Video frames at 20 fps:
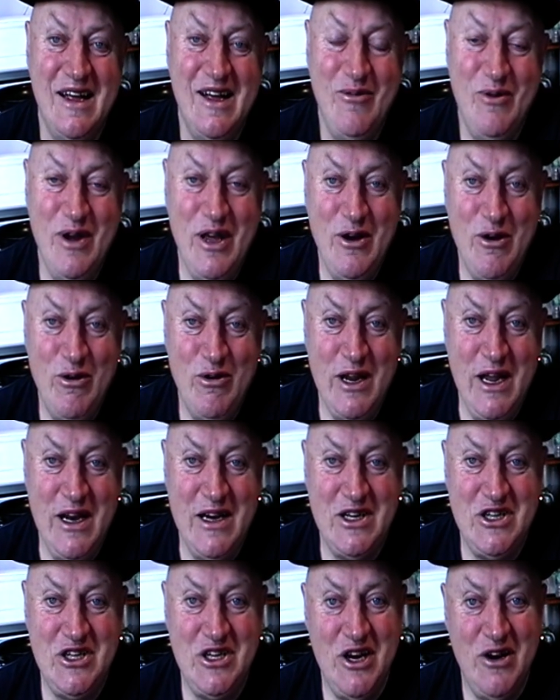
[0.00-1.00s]
We all need
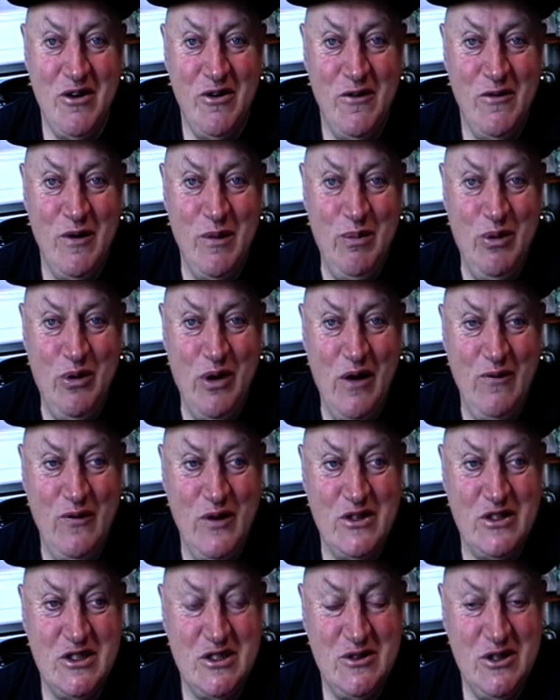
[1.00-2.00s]
a share in the
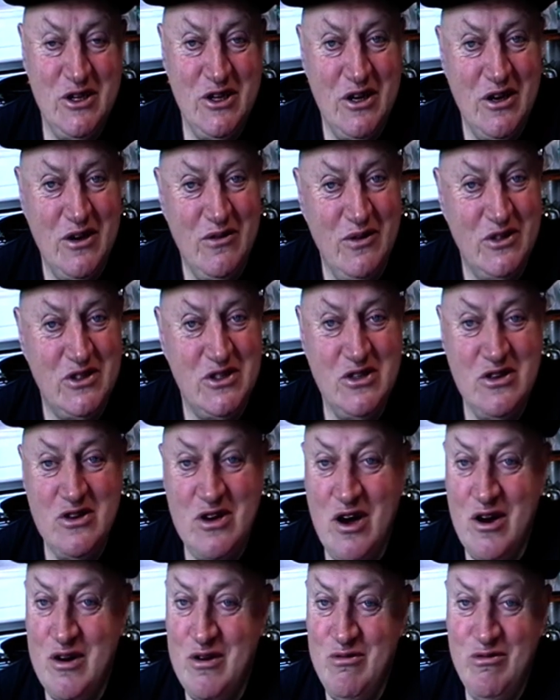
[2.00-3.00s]
profits. You know, there's
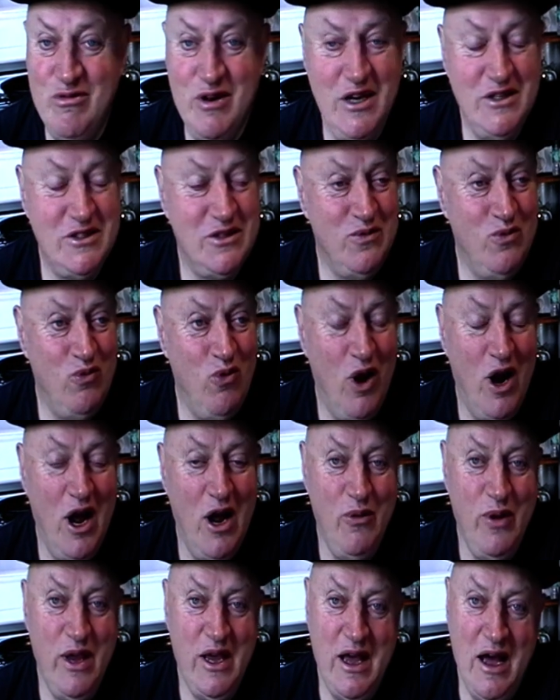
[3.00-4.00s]
no reason why
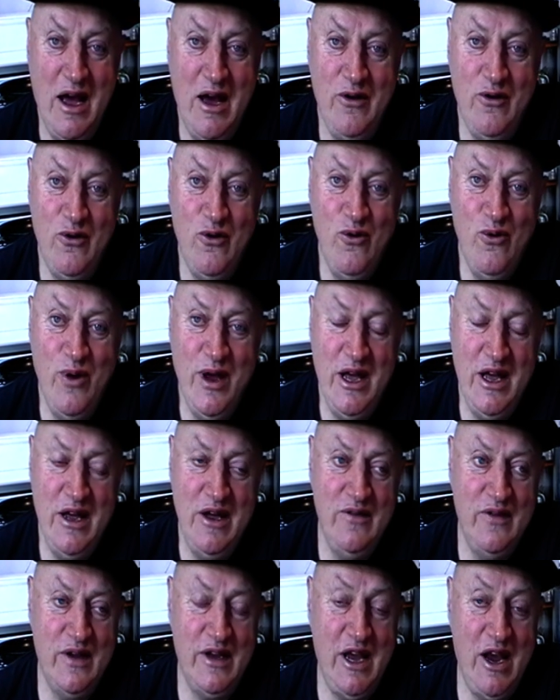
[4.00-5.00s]
we can't all
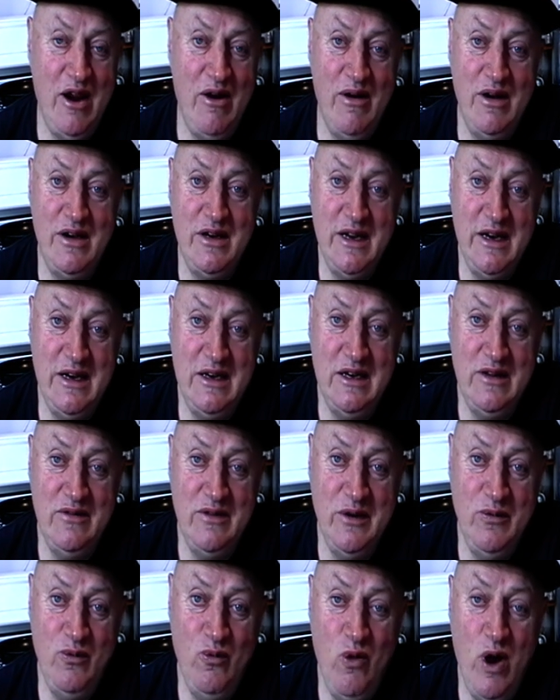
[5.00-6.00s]
have a guaranteed
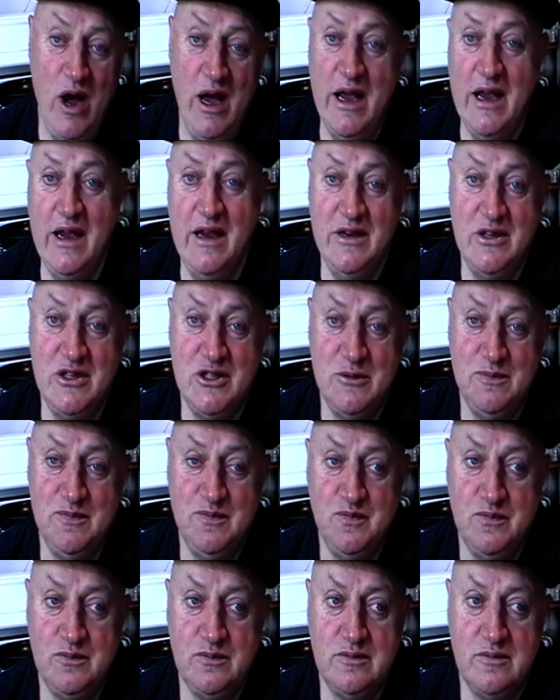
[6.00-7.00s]
living wage
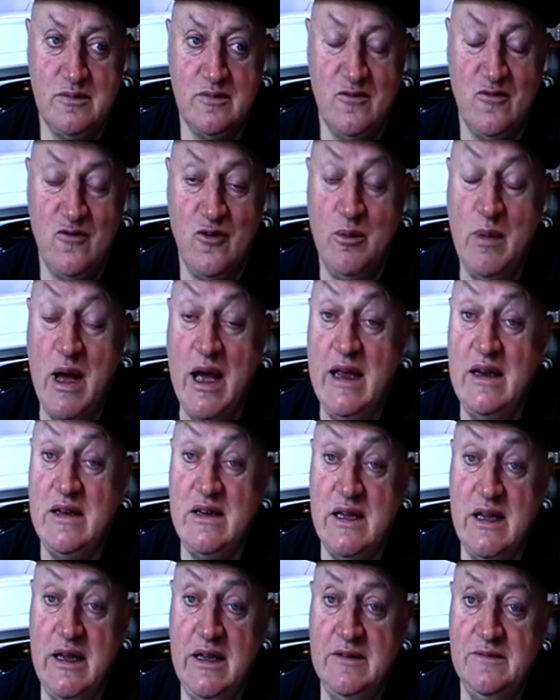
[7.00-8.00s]
from
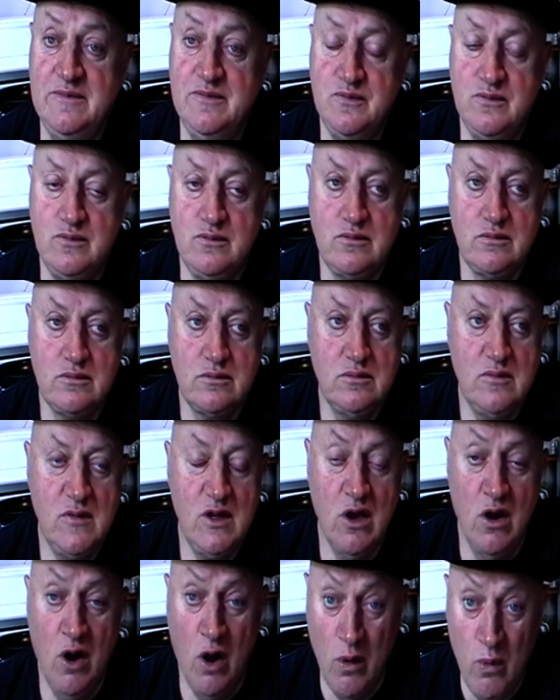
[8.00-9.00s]
18
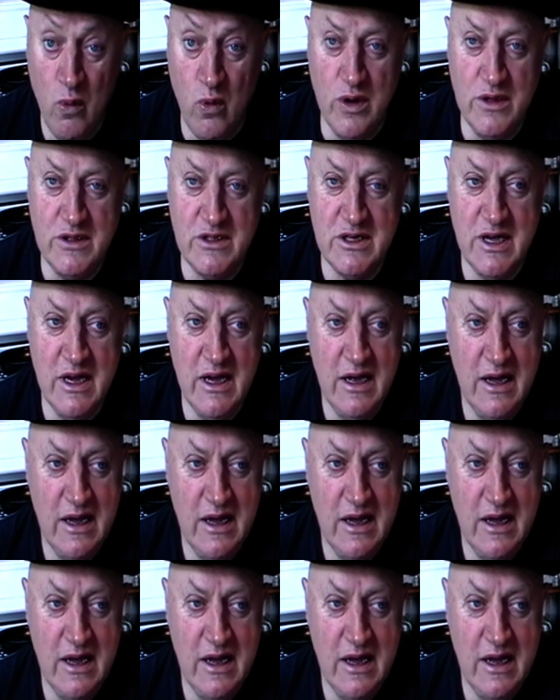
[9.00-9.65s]
onwards.